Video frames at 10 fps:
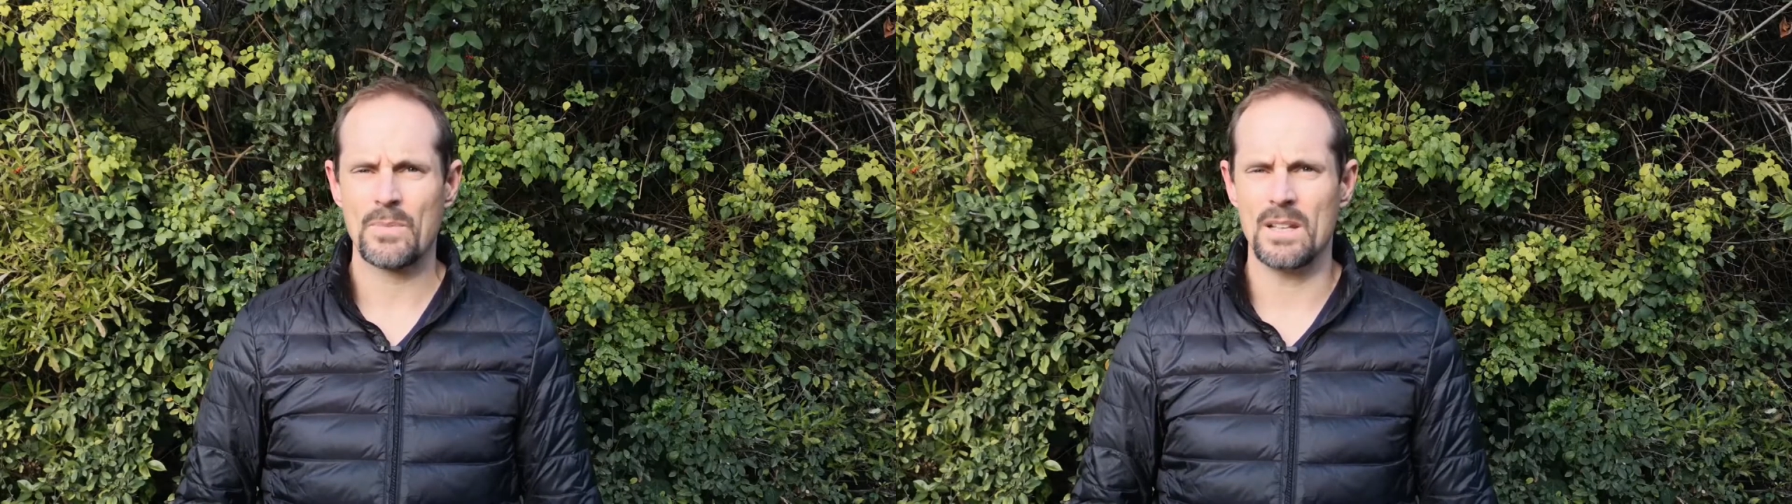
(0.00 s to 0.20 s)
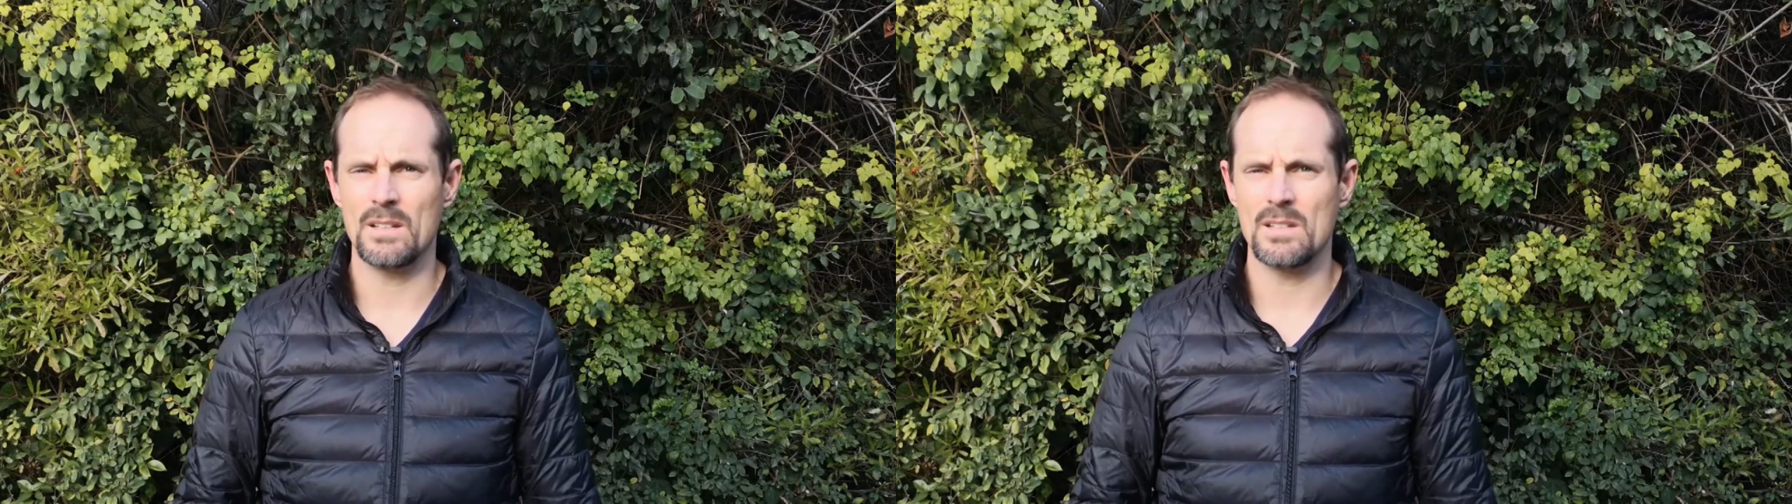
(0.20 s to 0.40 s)

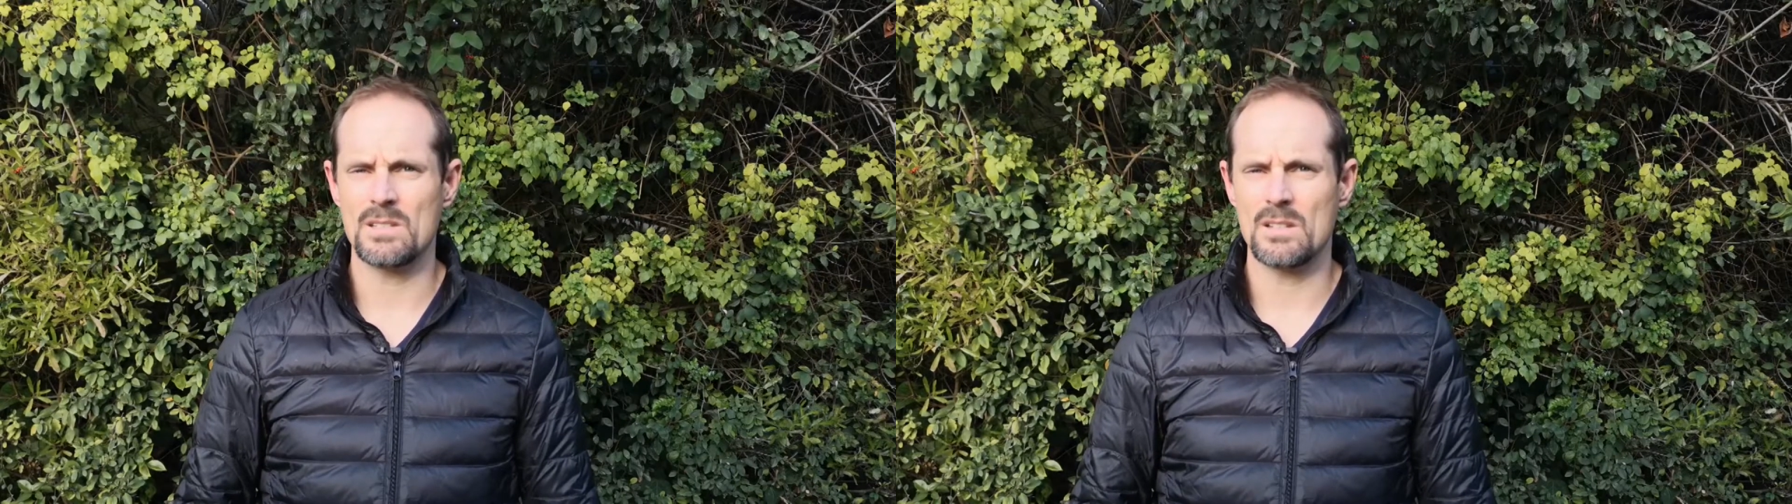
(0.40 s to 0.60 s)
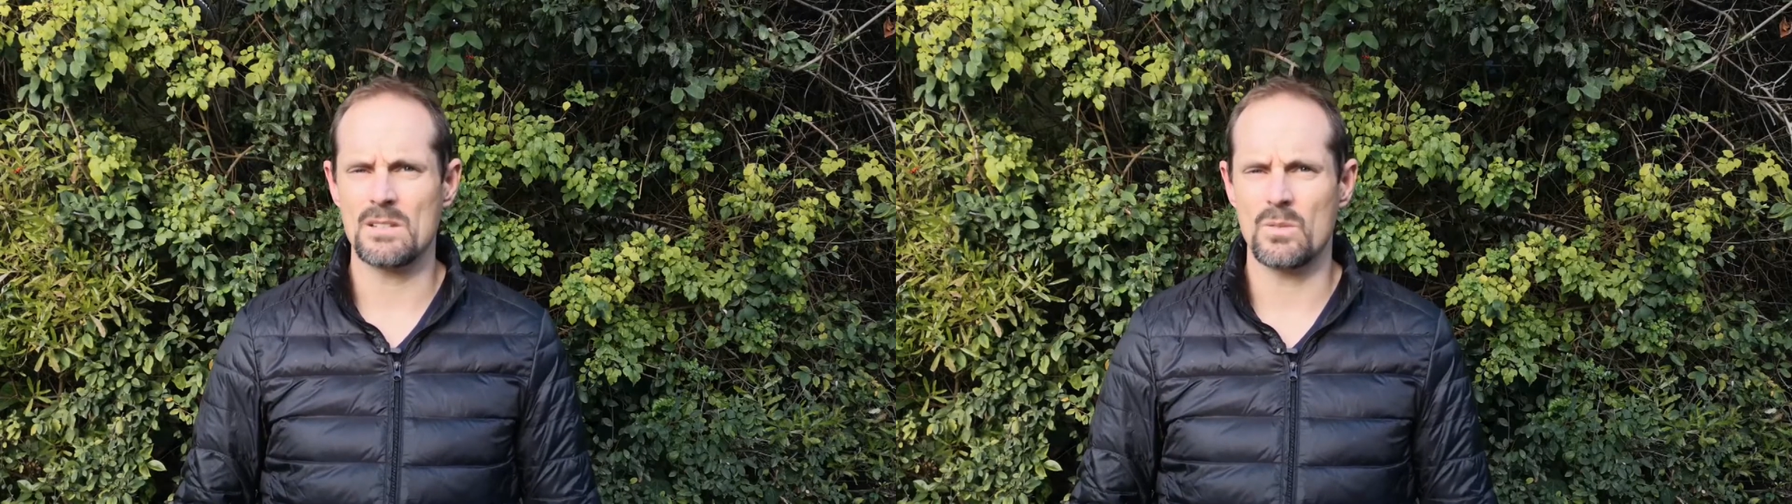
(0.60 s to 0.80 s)
in a
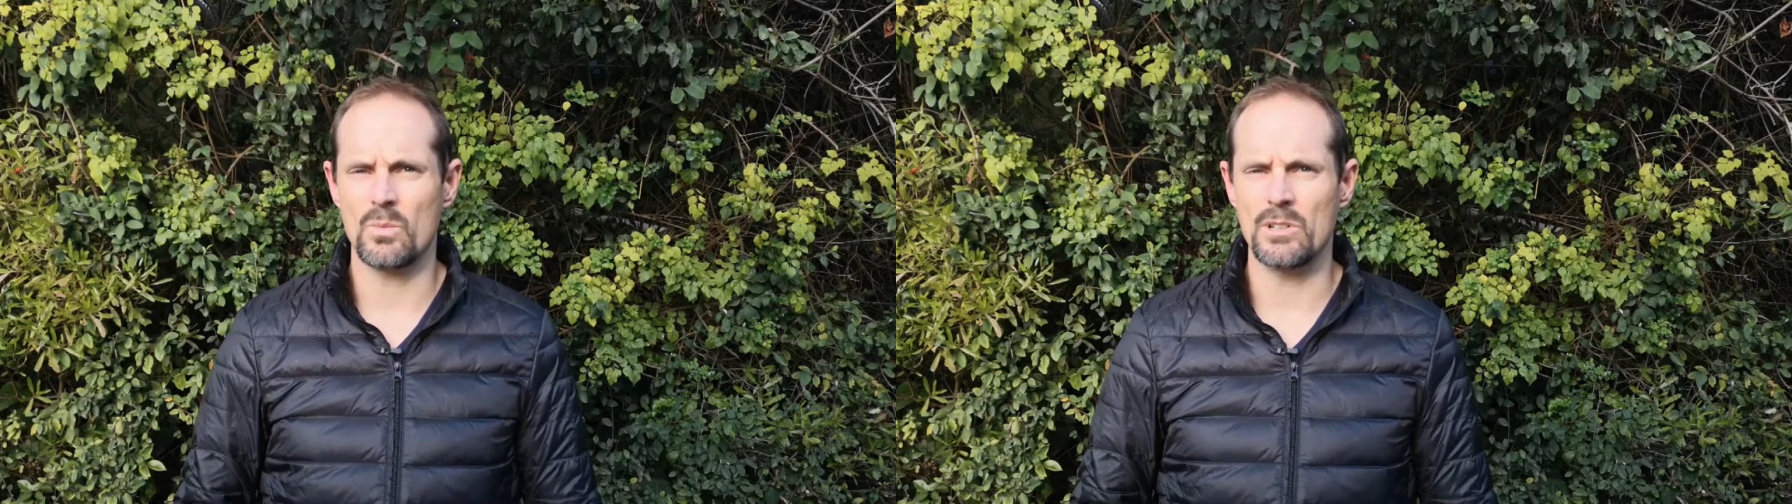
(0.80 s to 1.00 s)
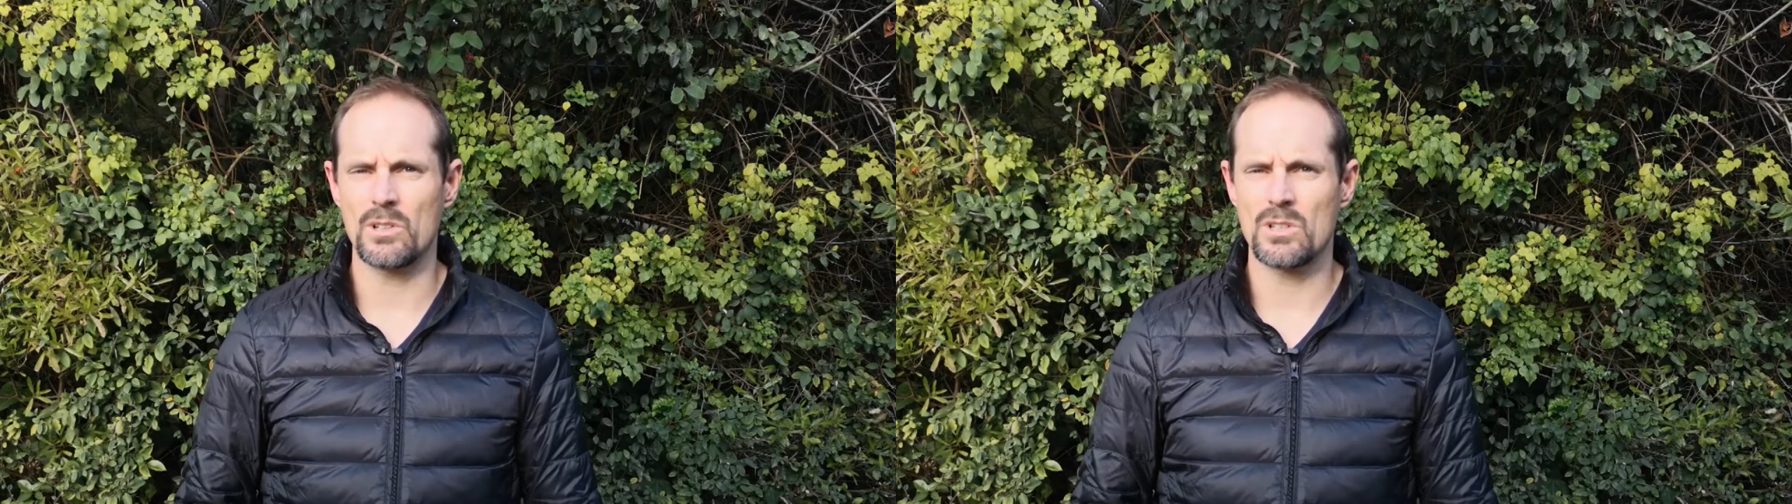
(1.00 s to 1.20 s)
decision that
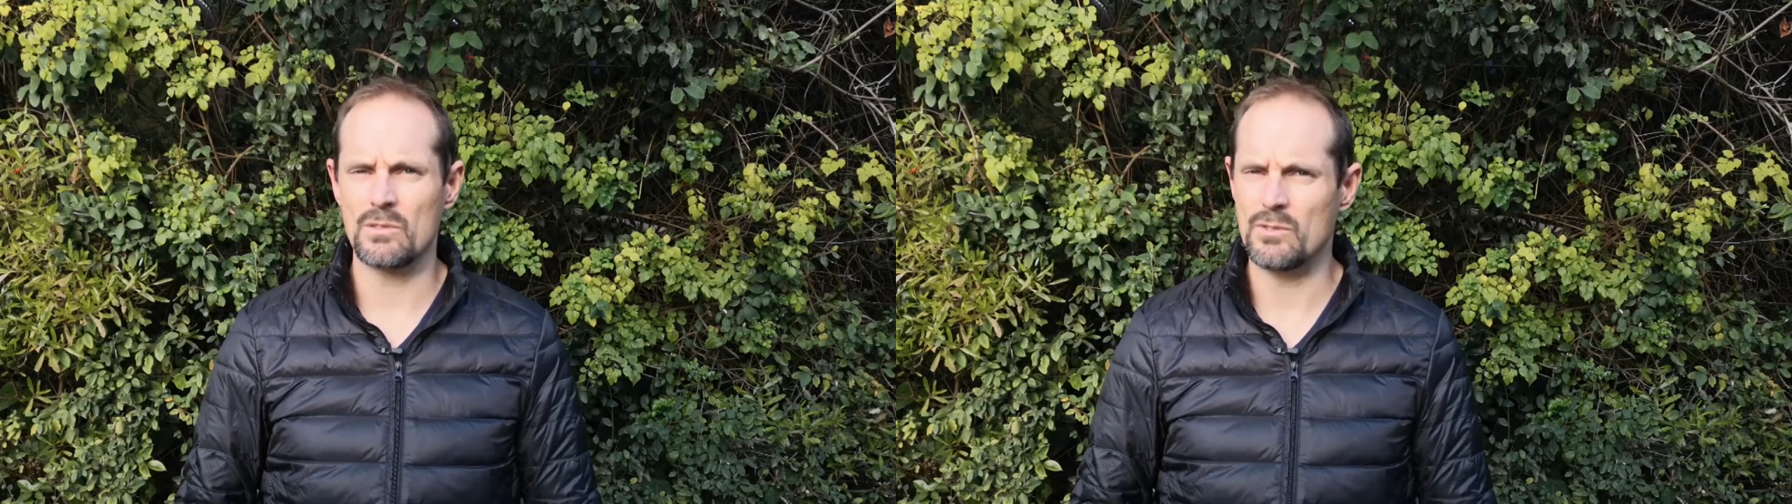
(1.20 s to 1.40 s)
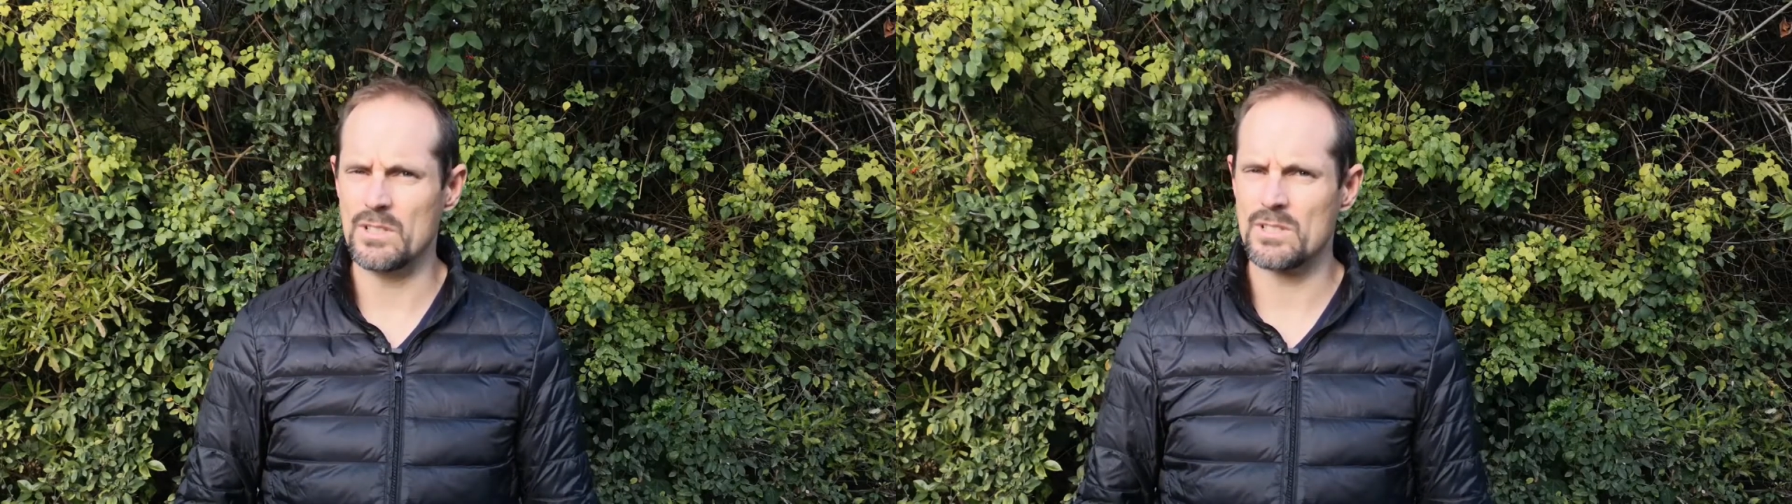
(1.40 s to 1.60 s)
we're not
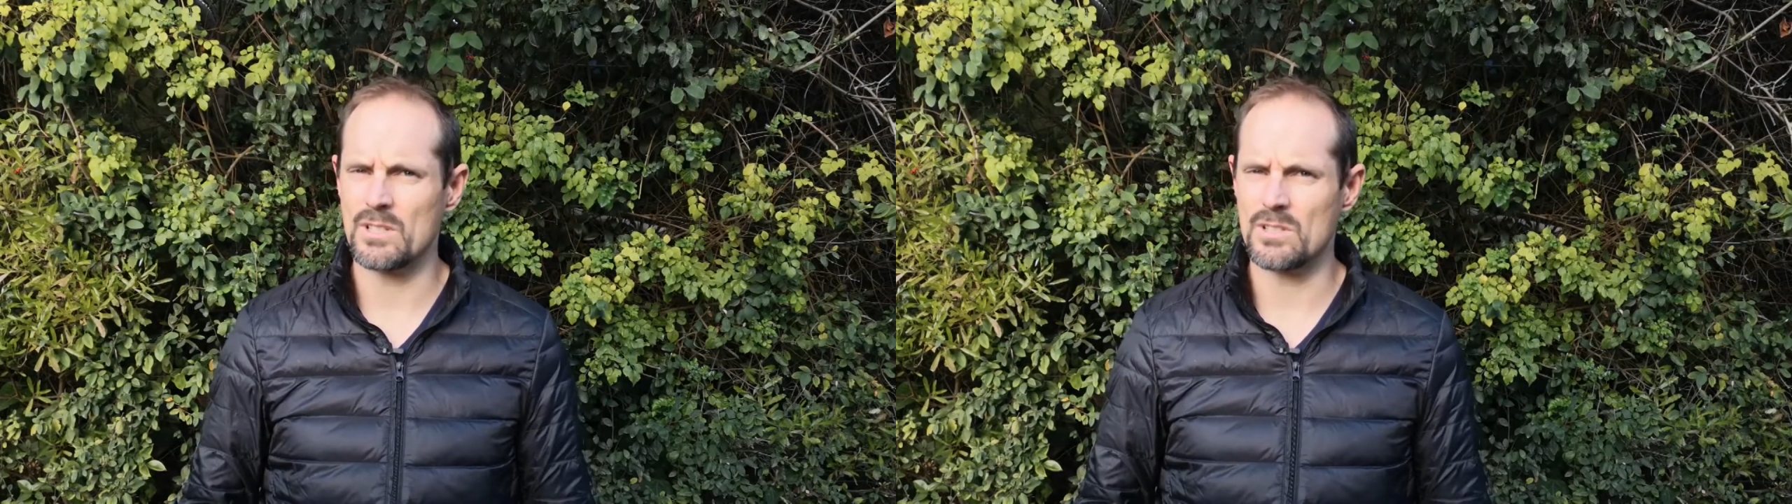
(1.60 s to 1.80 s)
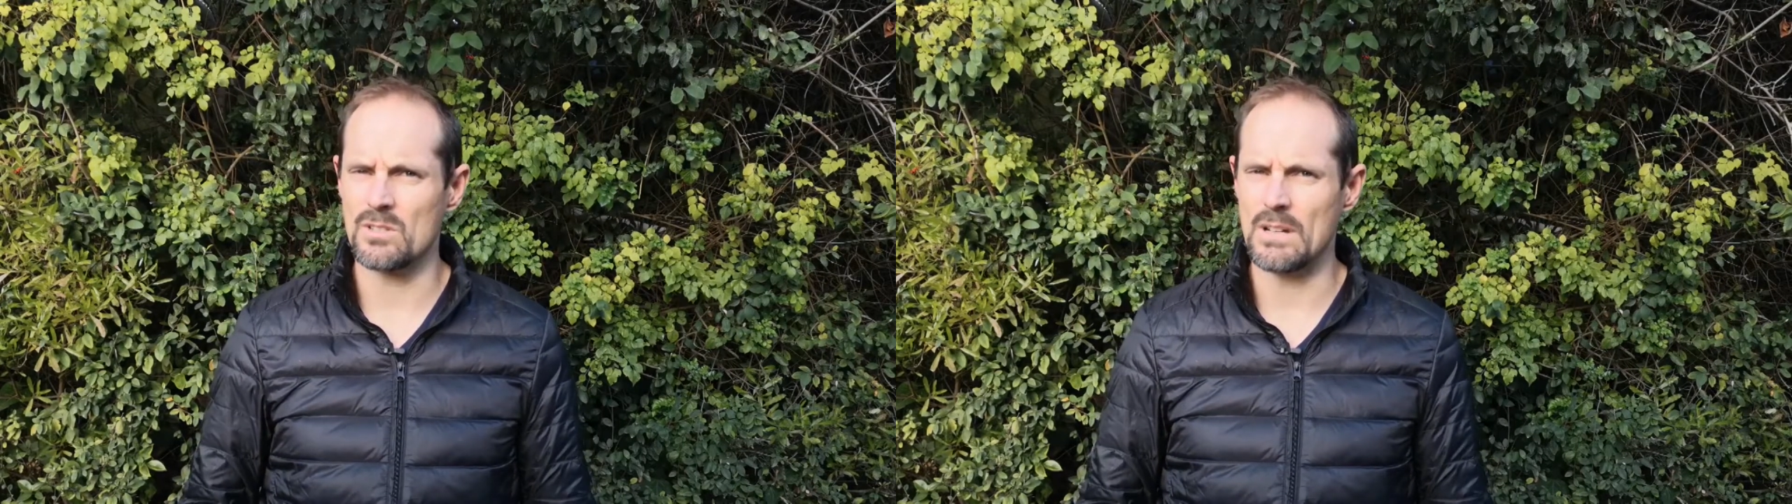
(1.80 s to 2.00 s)
convinced
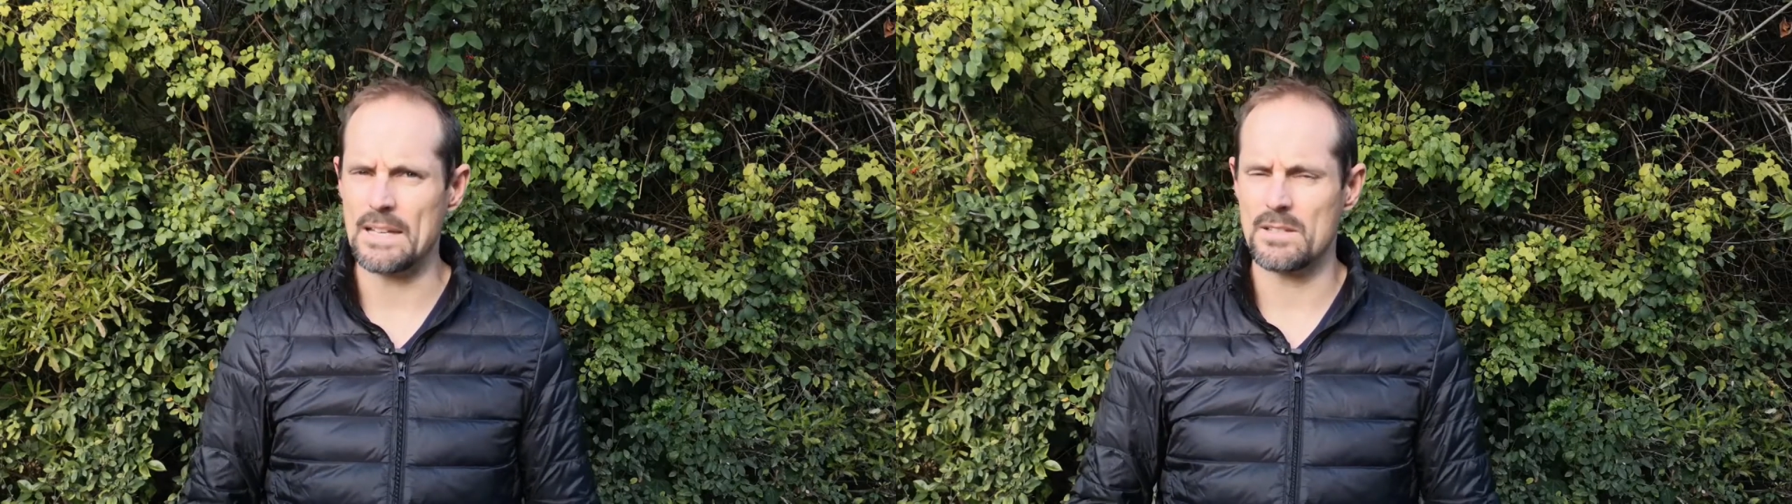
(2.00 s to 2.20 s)
is the right